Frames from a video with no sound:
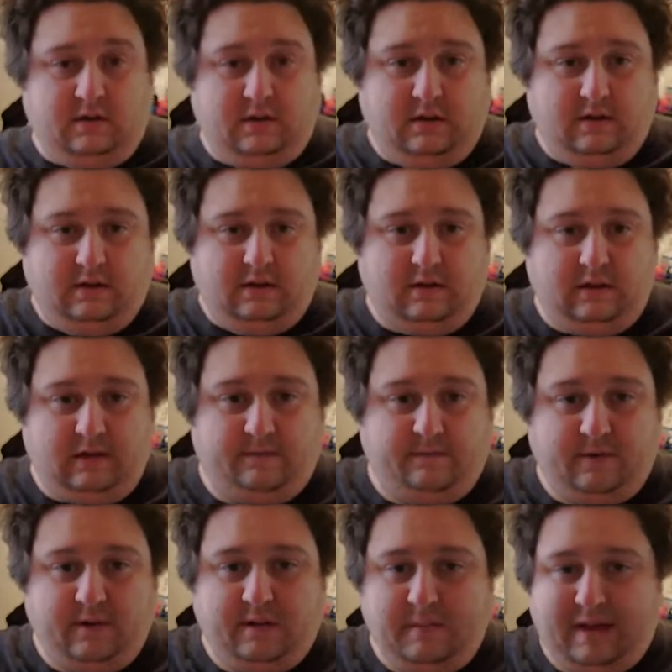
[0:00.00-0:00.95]
thing for
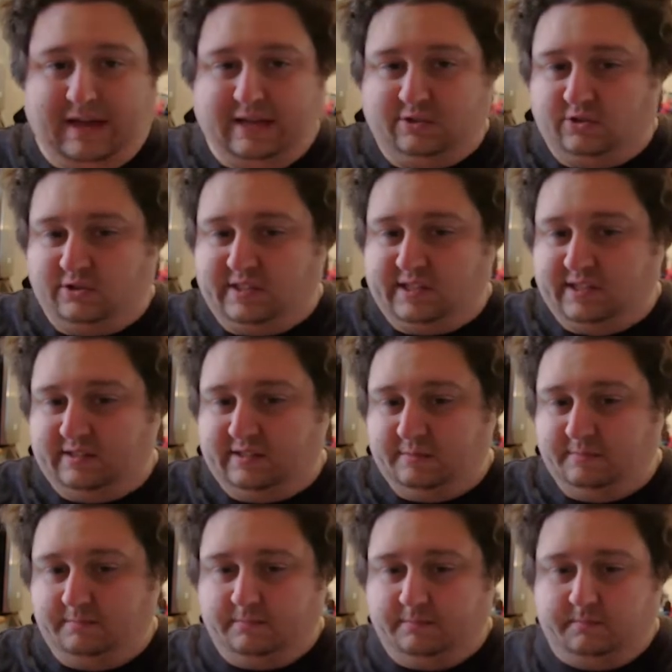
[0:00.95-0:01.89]
the Master System,
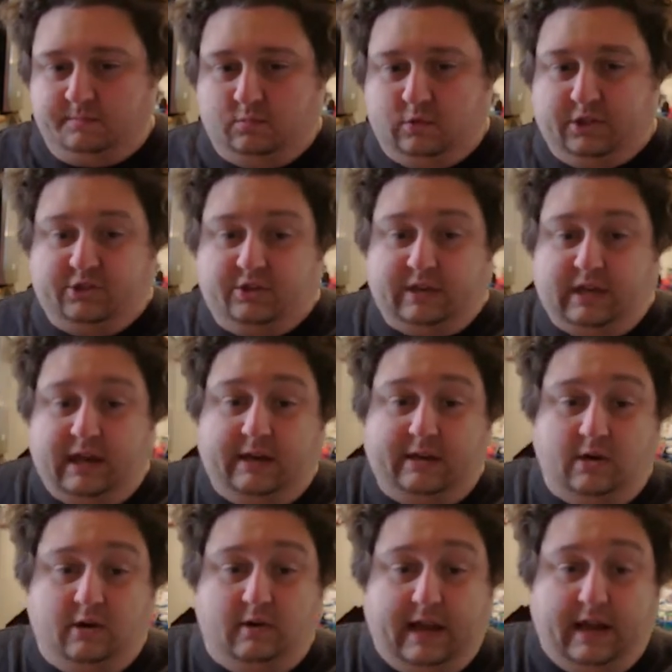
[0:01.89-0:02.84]
which I
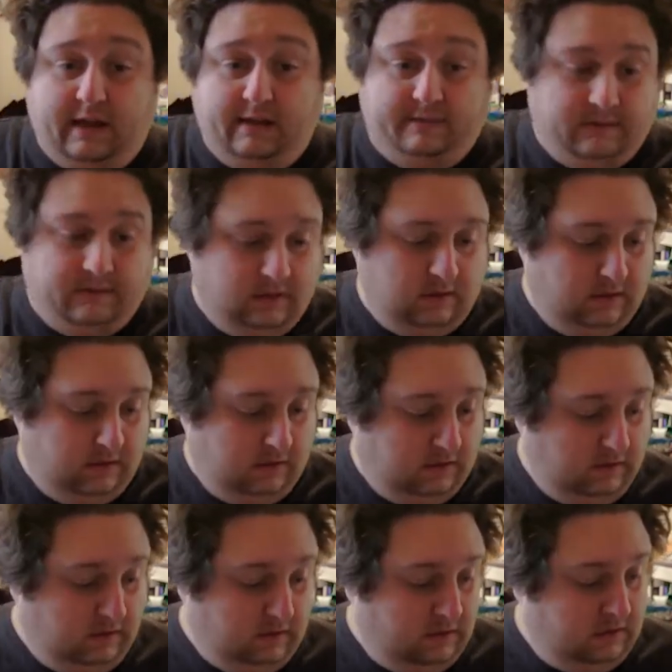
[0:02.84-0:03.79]
don't have.
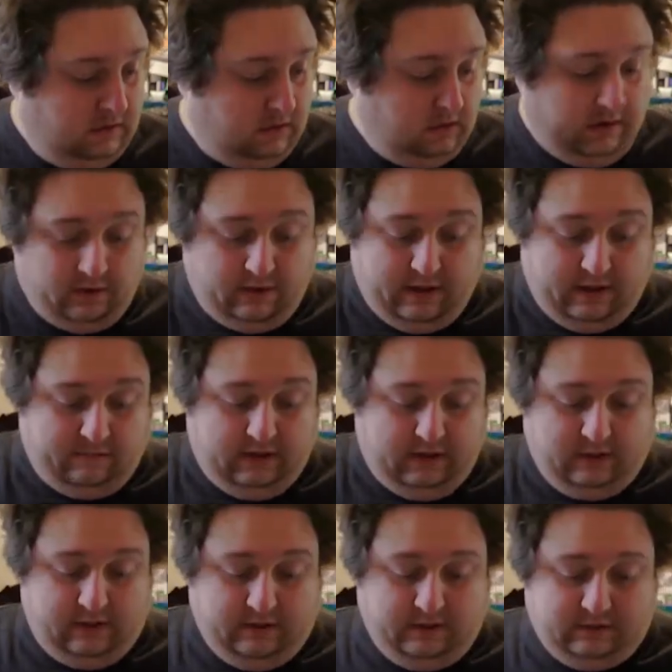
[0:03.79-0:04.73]
I don't have any
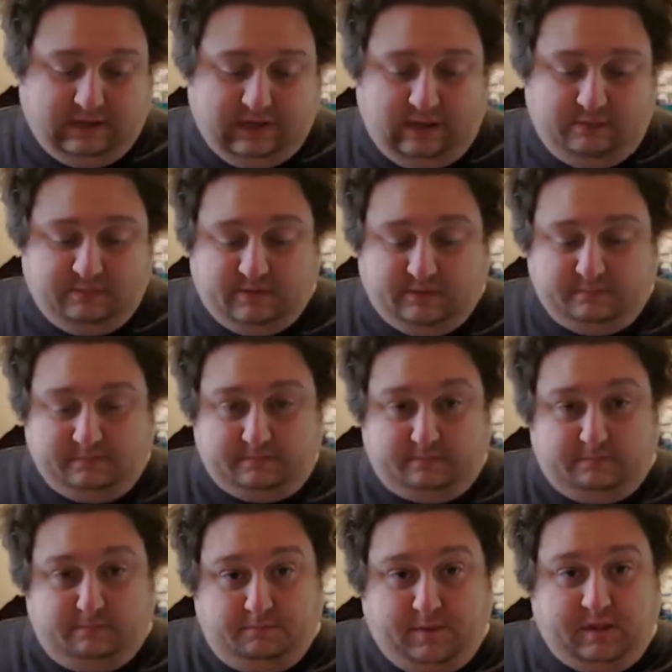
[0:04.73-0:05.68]
of those games.
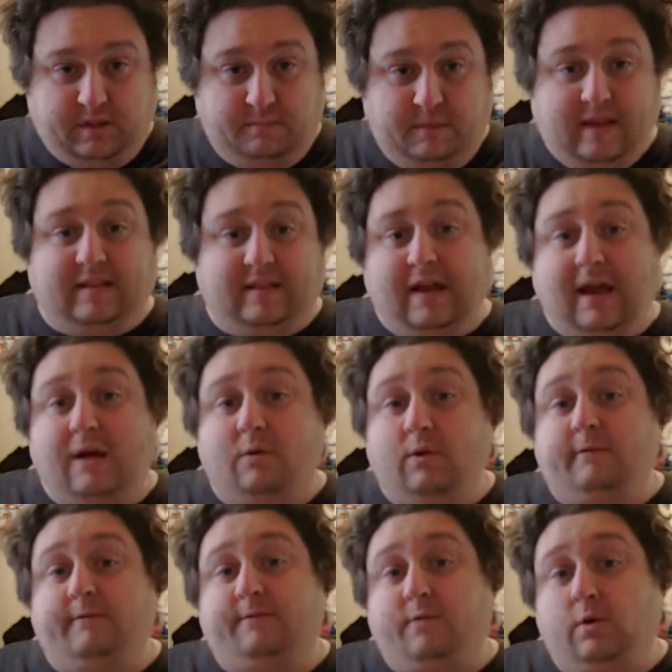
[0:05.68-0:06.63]
But the main thing I want
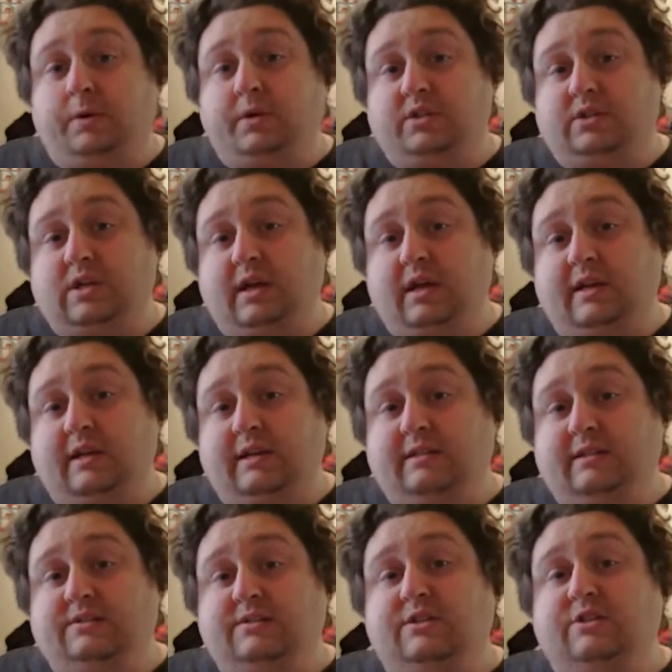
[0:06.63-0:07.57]
to focus on
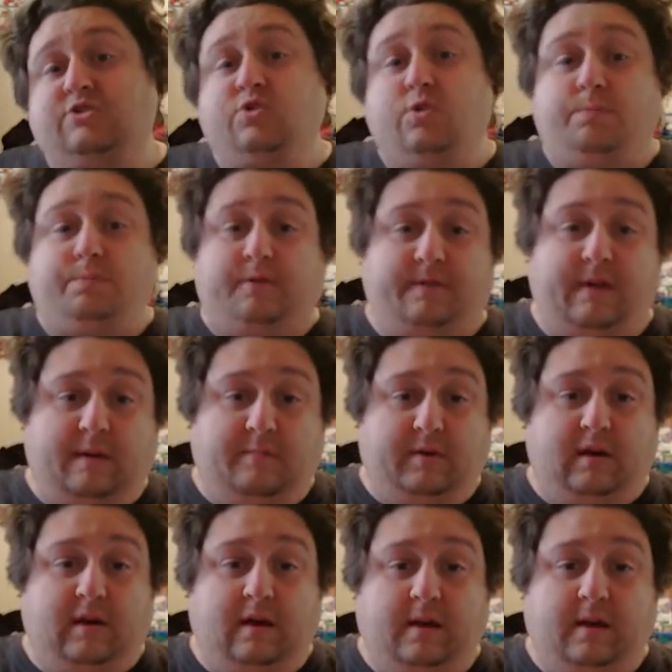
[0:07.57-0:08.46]
is the Super Famicom.